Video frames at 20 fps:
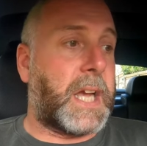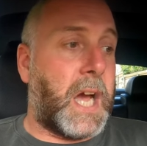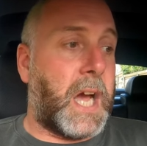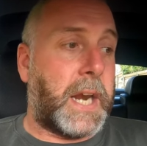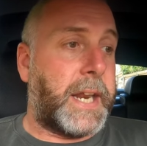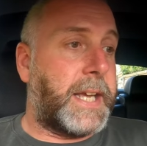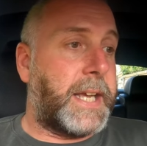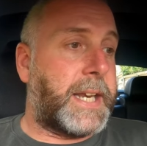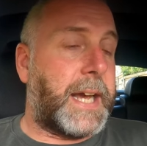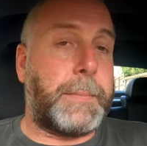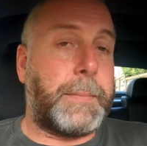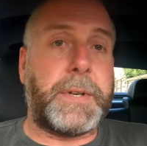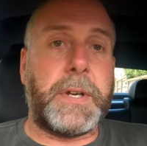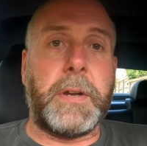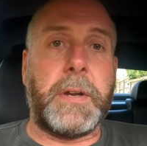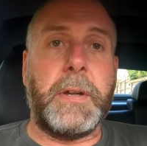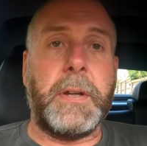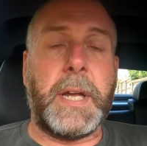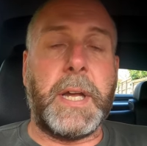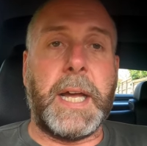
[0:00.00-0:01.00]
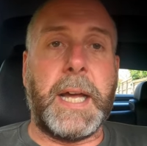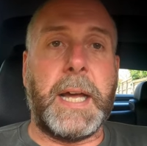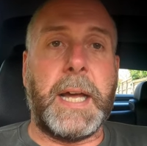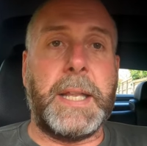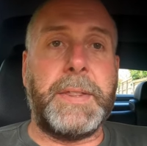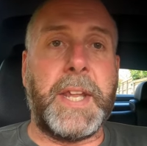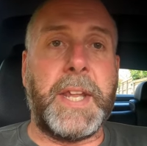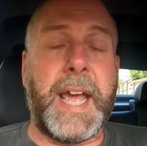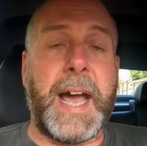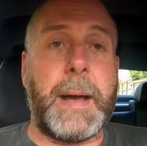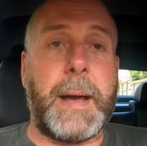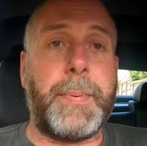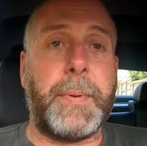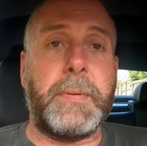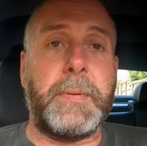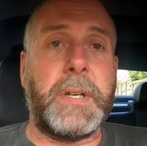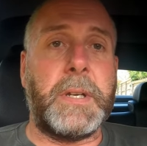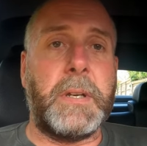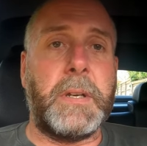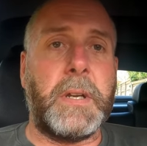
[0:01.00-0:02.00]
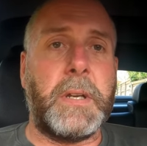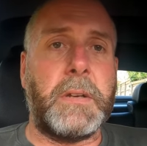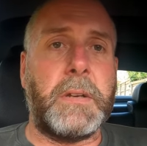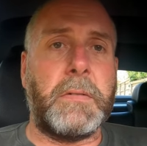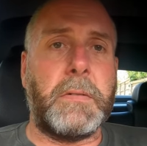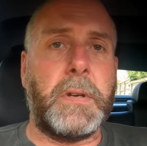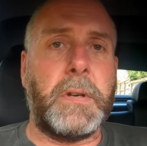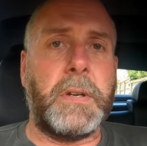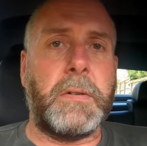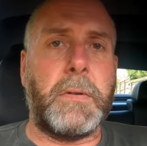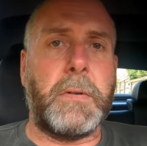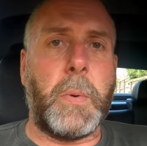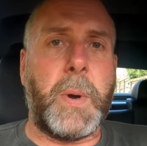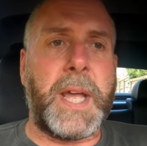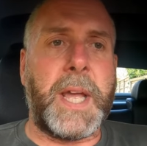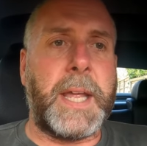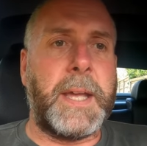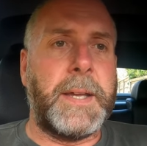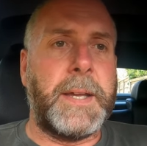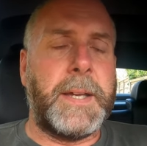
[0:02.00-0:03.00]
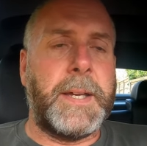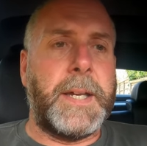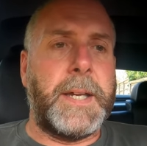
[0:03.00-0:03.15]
Carly adapter and the app, and you're away.